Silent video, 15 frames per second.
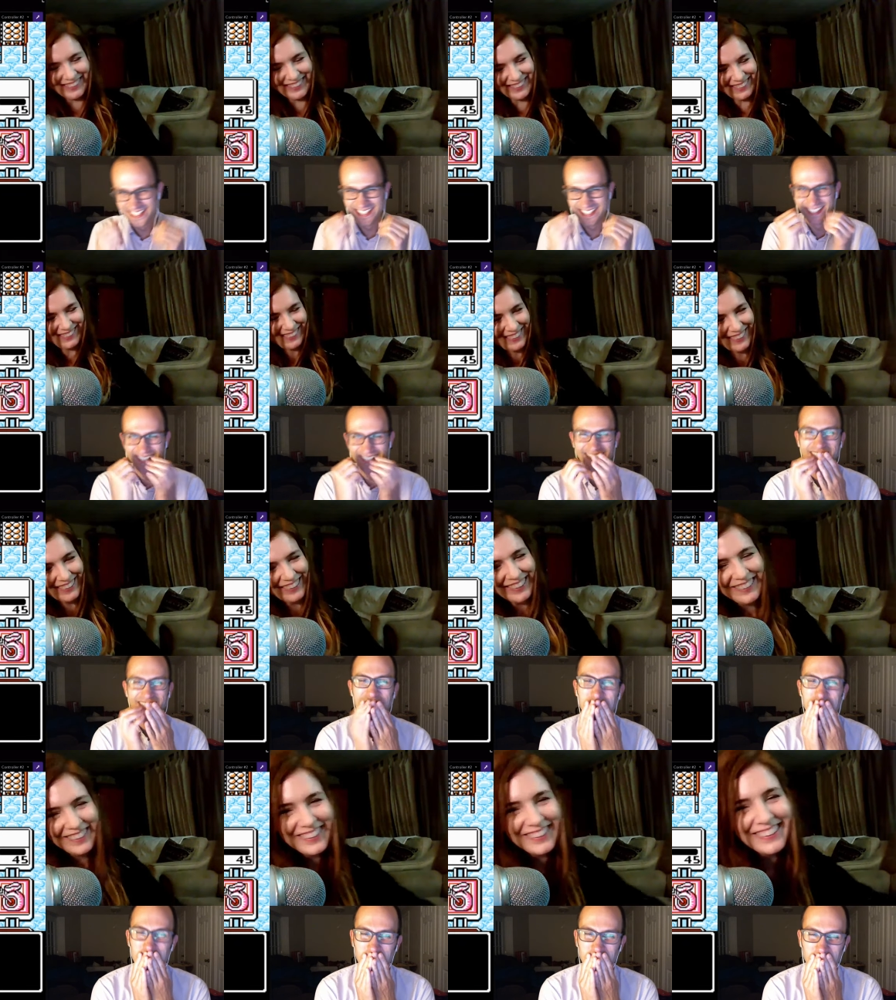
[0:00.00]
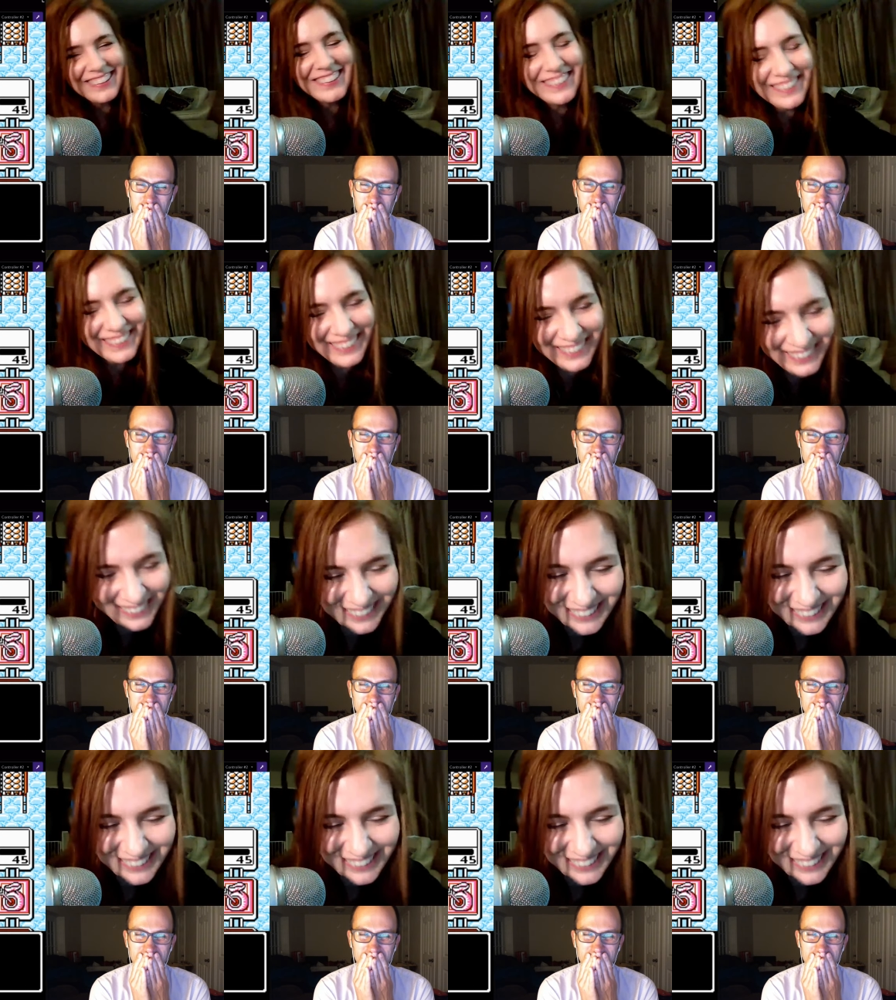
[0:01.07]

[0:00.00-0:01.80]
(no one is talking)